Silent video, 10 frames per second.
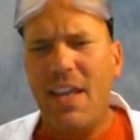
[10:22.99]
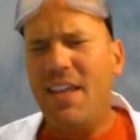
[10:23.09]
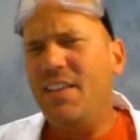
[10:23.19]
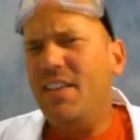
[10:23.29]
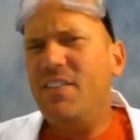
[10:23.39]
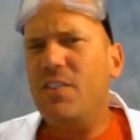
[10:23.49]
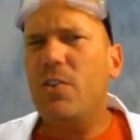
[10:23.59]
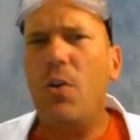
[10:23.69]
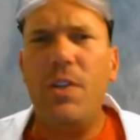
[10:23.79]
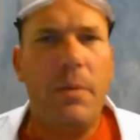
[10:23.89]
And then
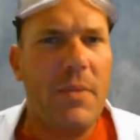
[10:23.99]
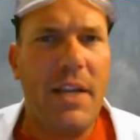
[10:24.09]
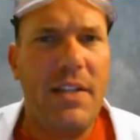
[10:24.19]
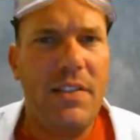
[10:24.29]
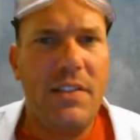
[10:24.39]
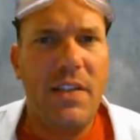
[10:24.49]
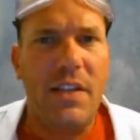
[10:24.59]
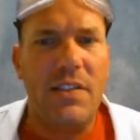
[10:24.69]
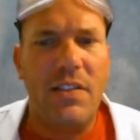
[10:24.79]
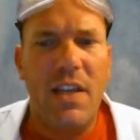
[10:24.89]
zirconium
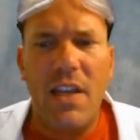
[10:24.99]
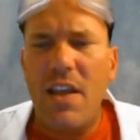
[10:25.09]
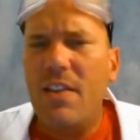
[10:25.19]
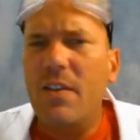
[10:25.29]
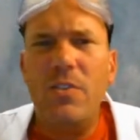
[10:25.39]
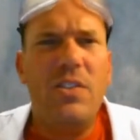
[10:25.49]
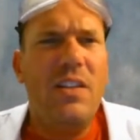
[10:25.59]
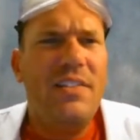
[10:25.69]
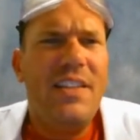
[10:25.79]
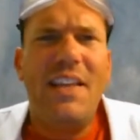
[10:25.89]
96, there's
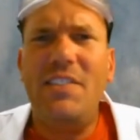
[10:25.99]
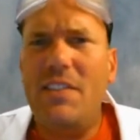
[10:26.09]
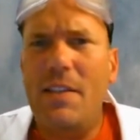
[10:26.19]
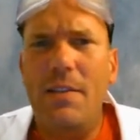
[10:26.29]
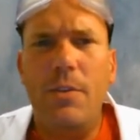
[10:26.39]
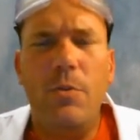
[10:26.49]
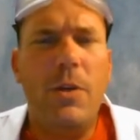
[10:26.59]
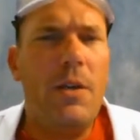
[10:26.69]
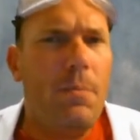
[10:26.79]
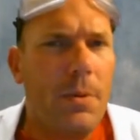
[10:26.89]
less than
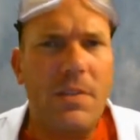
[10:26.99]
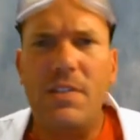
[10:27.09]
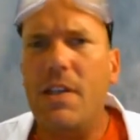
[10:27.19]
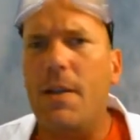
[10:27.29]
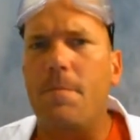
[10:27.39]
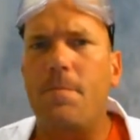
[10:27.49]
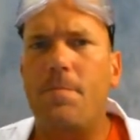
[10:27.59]
3%